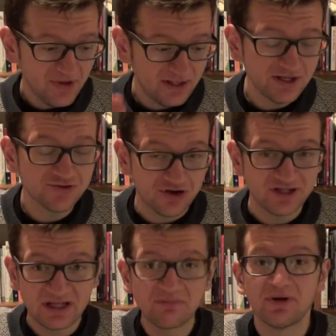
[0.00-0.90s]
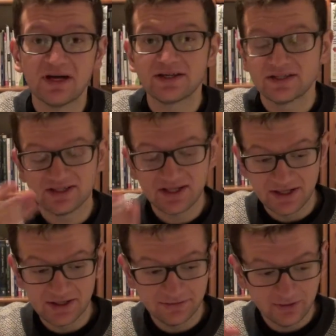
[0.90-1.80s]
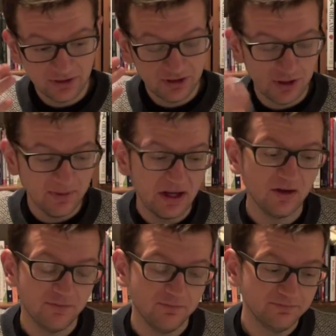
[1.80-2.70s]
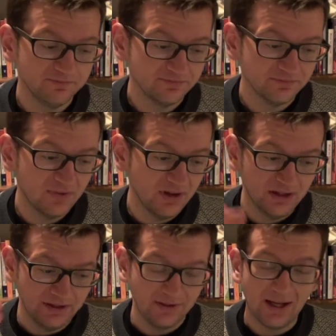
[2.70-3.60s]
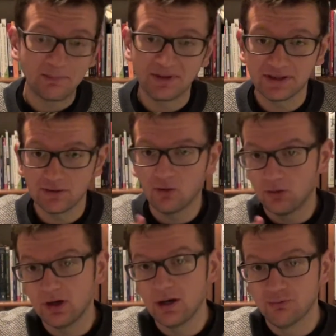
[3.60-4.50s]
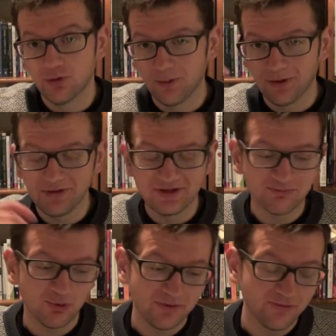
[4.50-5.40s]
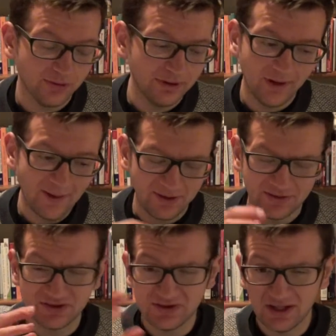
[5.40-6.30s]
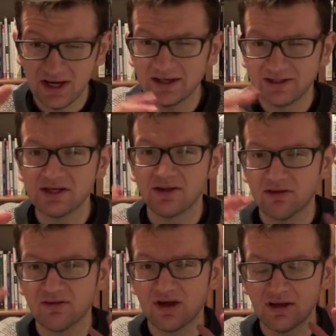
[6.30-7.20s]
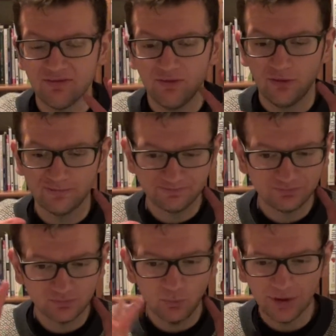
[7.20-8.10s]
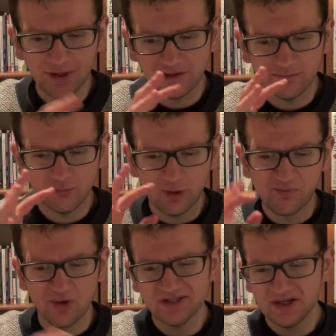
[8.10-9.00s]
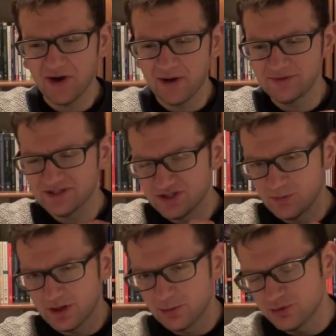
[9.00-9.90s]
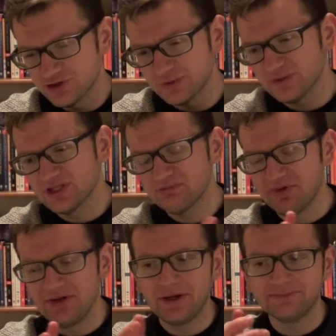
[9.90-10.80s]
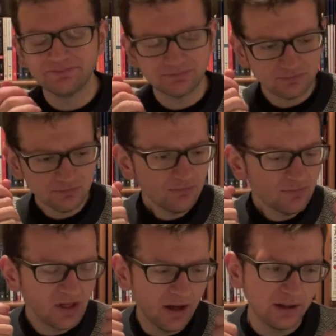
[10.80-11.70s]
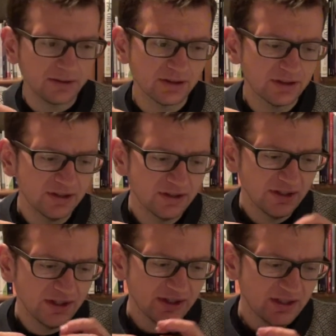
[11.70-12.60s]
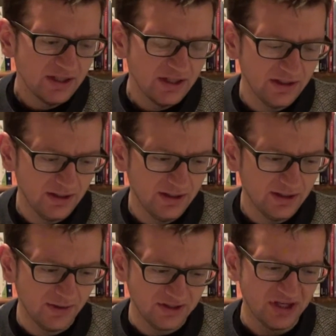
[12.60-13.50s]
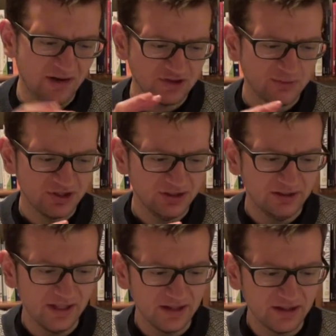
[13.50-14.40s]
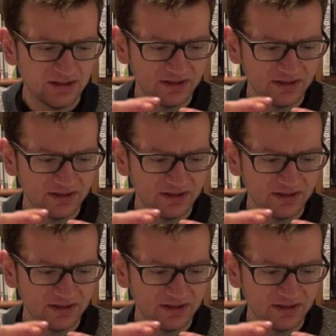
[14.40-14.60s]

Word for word: interesting beer to see coming out of a little abbey, or a brewery that's brewing for a little abbey. Just the idea that they've kind of thought, we're going to embrace our heritage and we're going to produce this beer, and it's going to have so much a link